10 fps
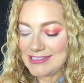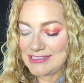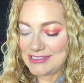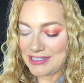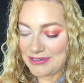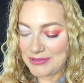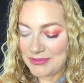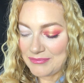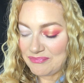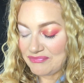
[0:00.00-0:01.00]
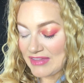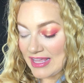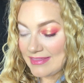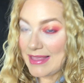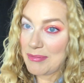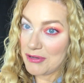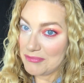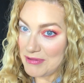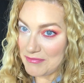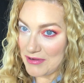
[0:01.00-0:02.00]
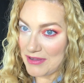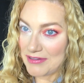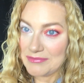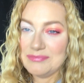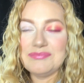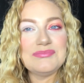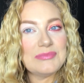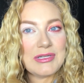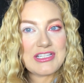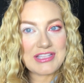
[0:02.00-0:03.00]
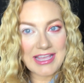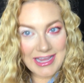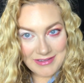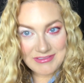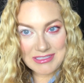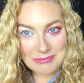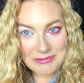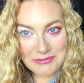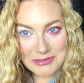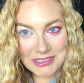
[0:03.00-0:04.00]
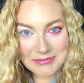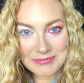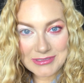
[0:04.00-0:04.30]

So they proved me wrong, which they have done before.